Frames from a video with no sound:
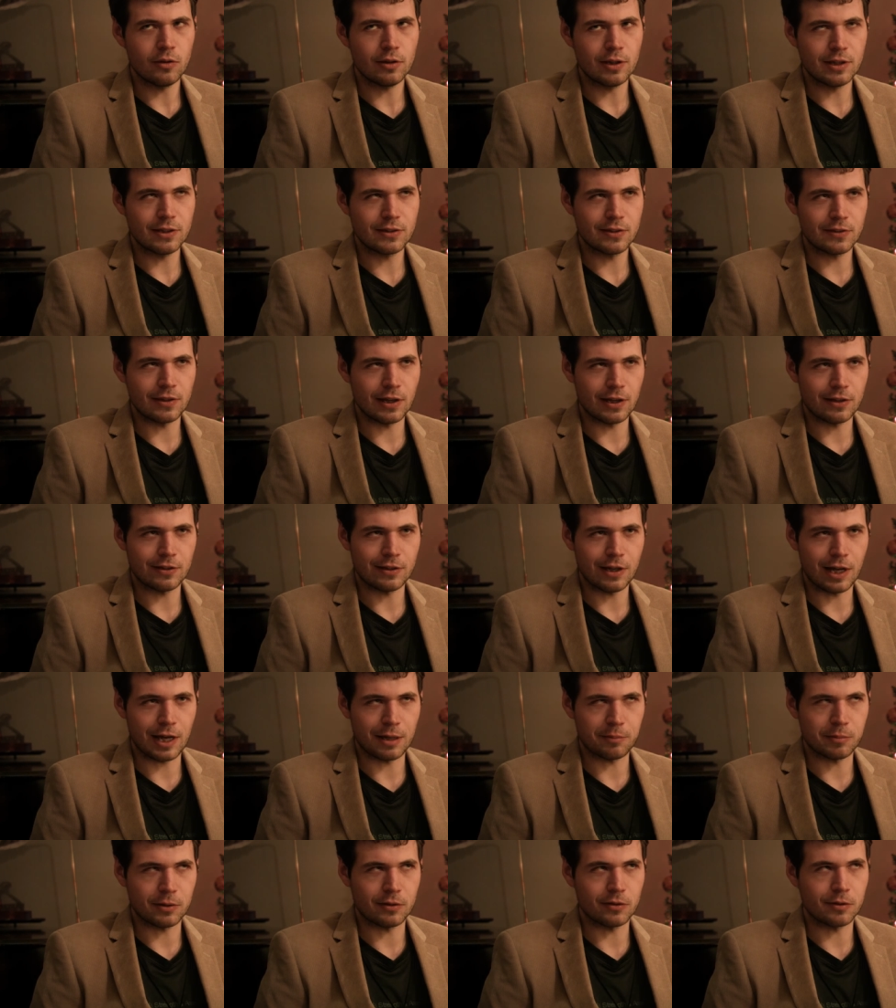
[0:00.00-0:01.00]
this saint
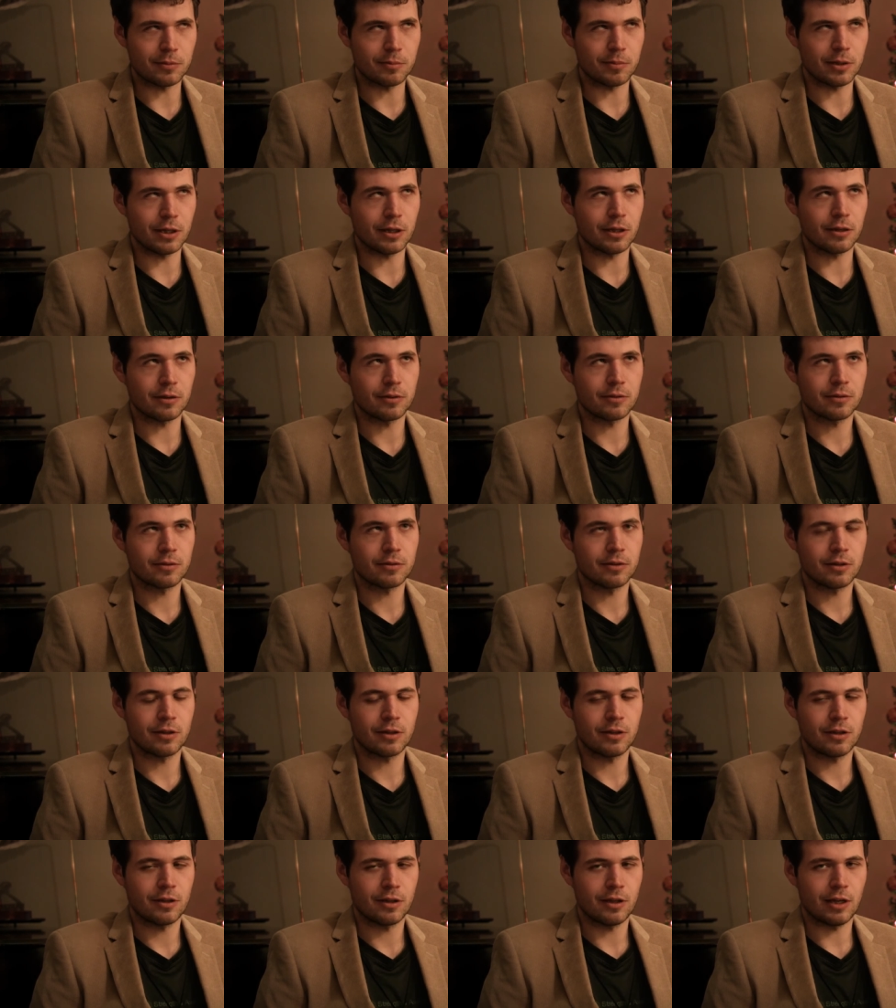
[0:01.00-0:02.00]
happened to be.
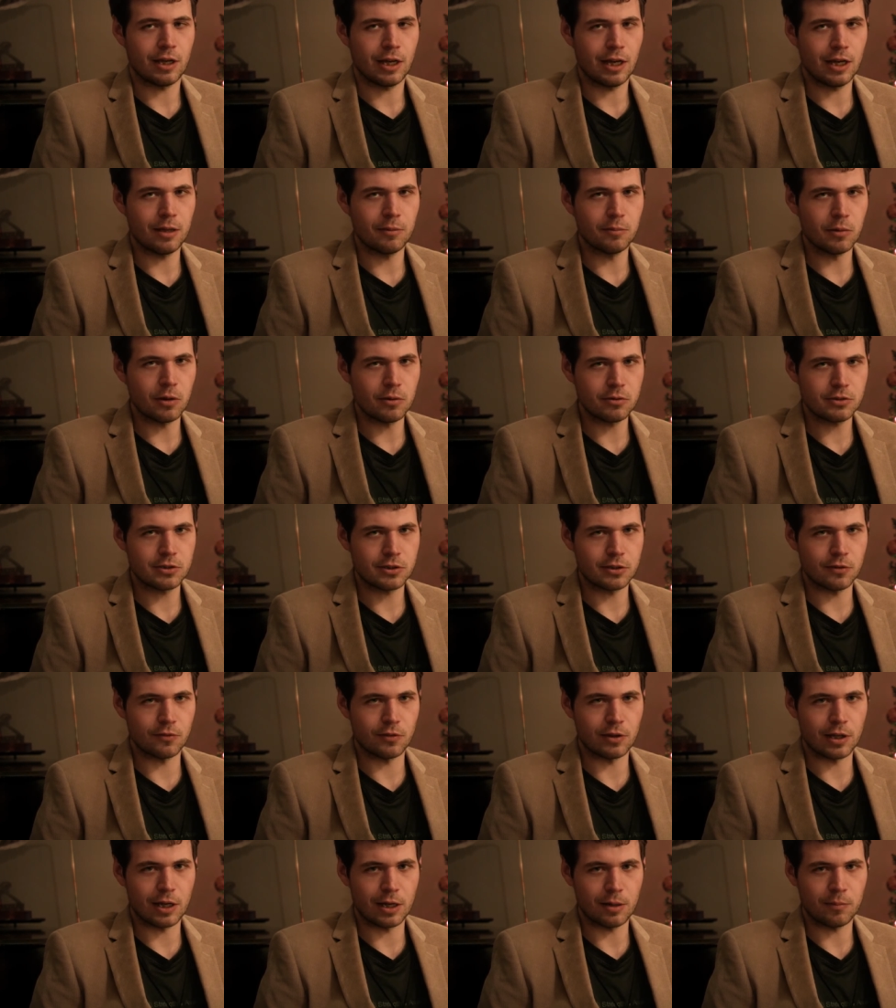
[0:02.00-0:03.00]
And most
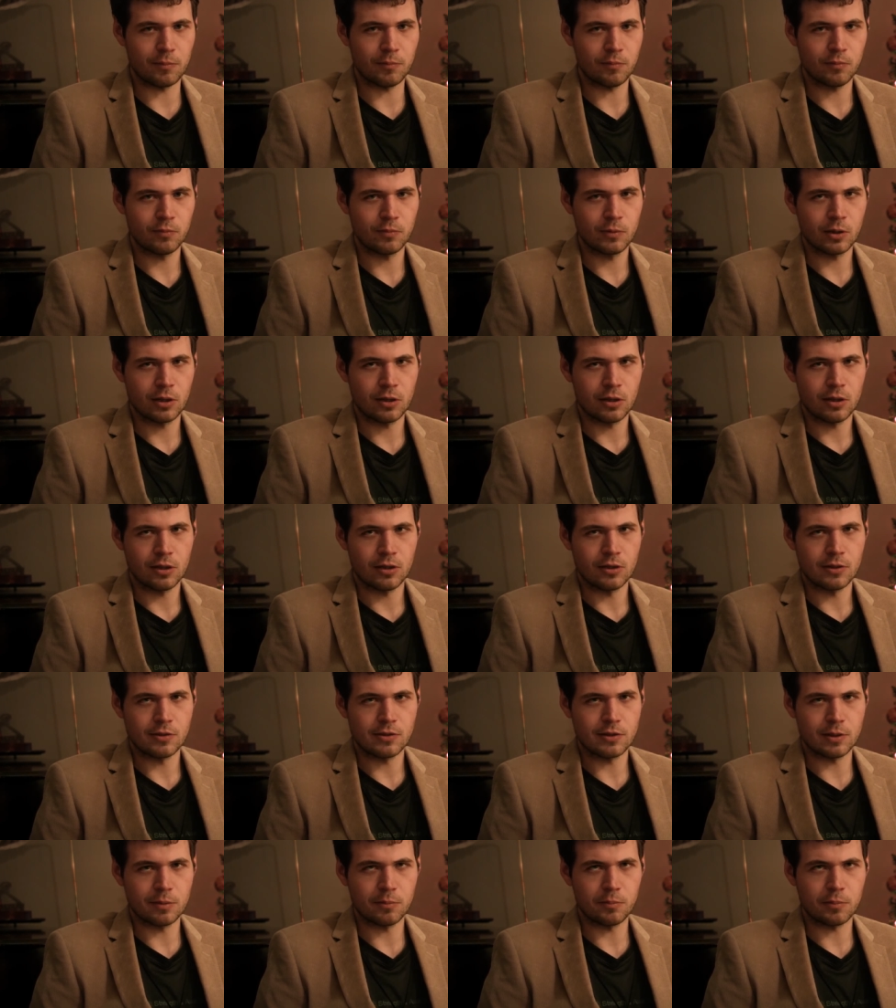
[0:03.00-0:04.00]
of them
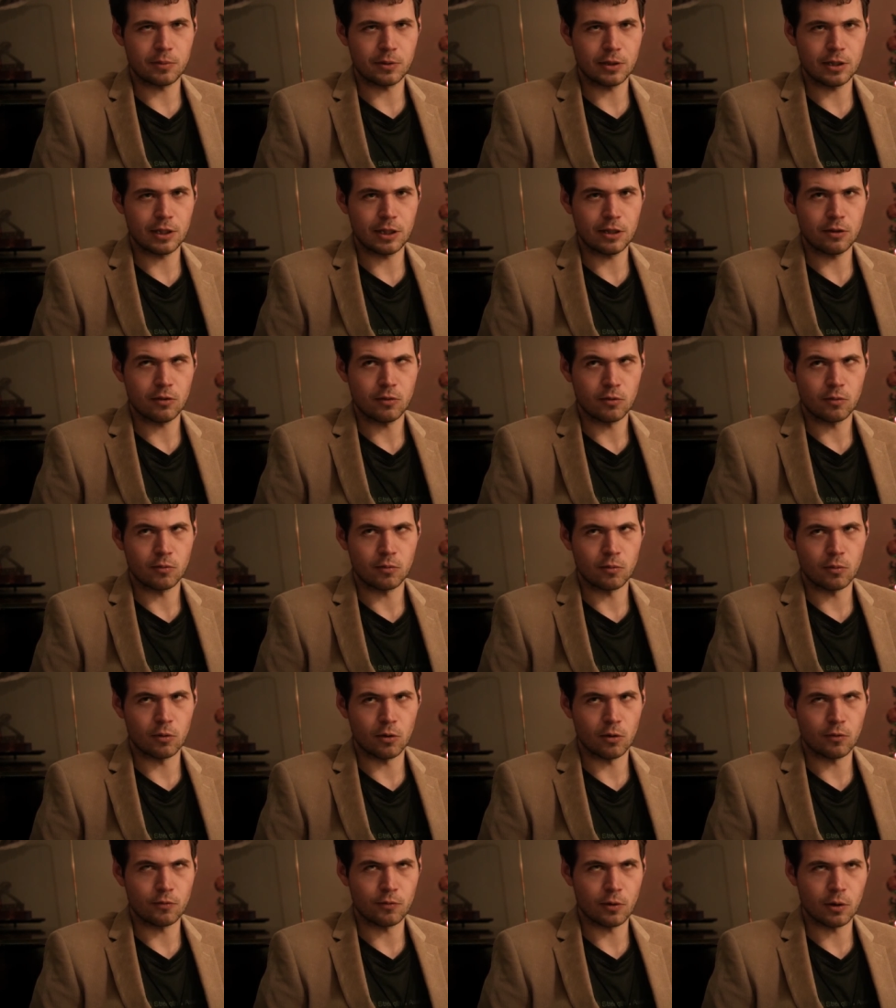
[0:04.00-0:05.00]
simply
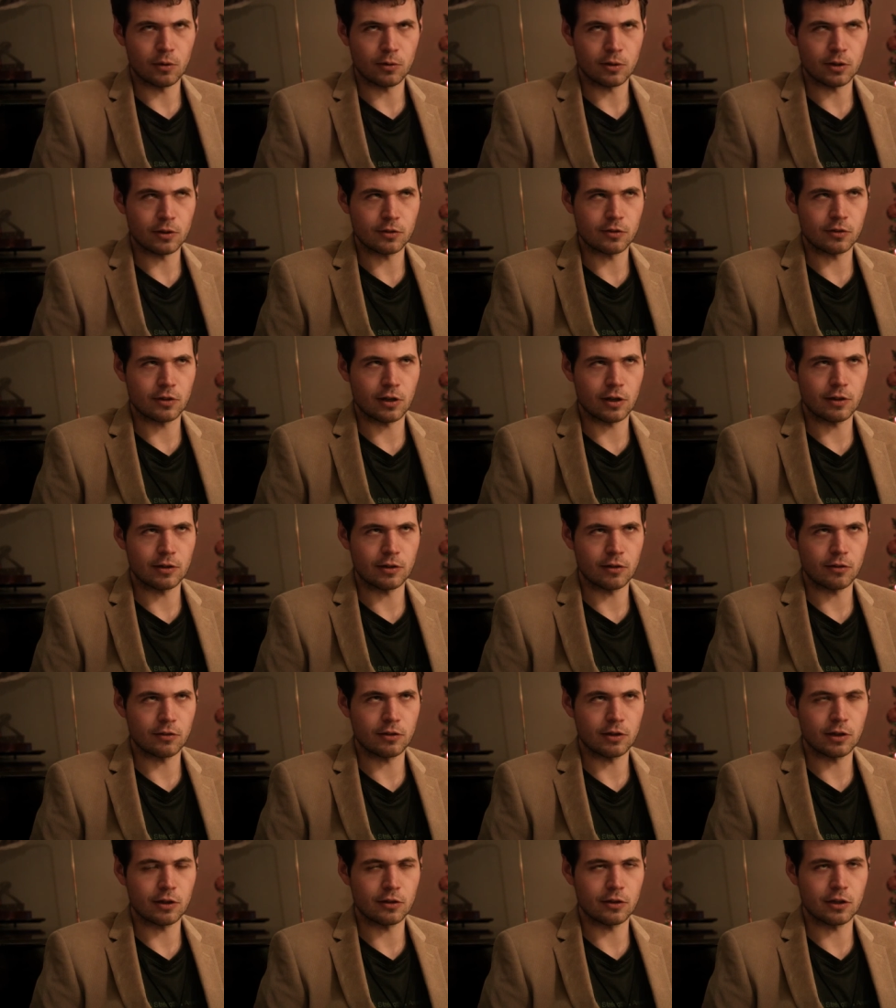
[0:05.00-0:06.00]
were focused on their
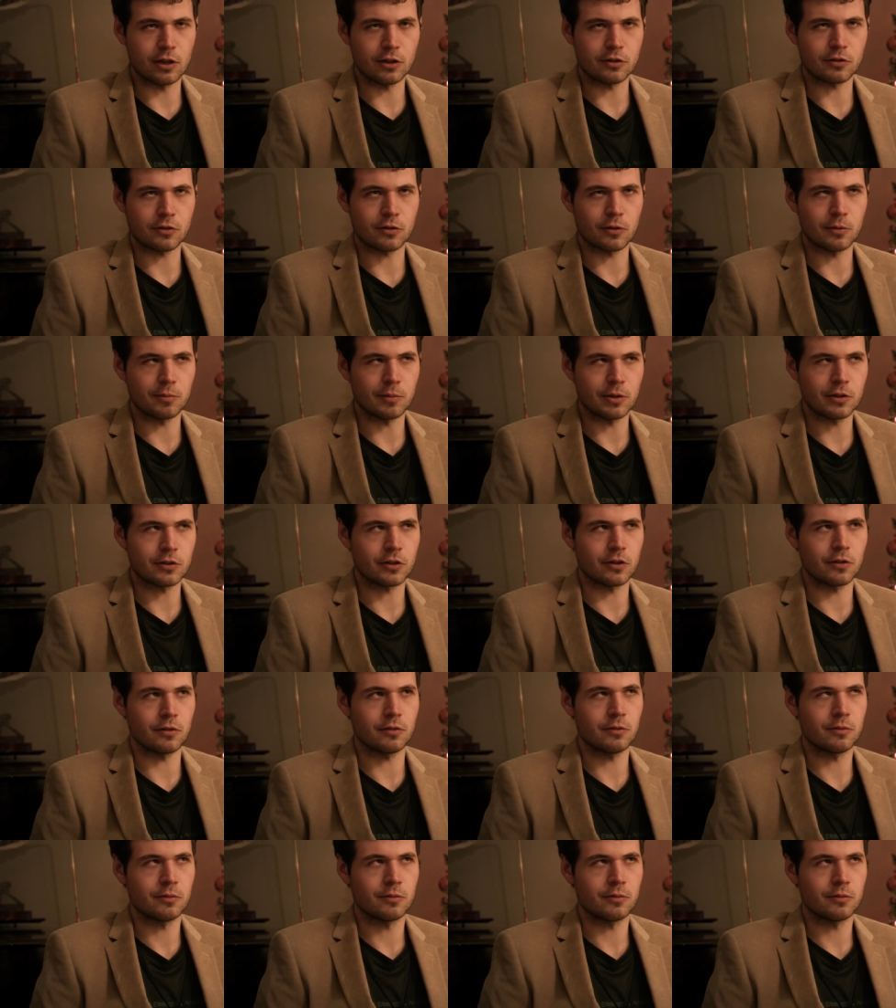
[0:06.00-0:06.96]
theological mission.